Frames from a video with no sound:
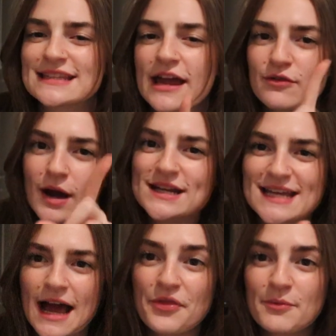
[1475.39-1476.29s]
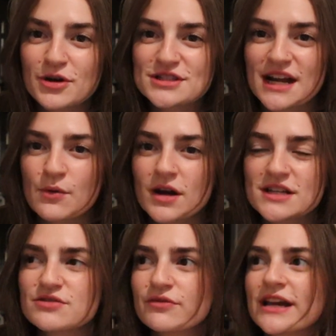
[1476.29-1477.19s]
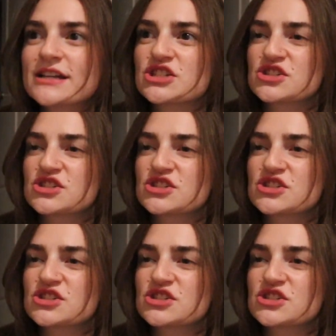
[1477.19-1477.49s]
like write down the books that I wanted to read just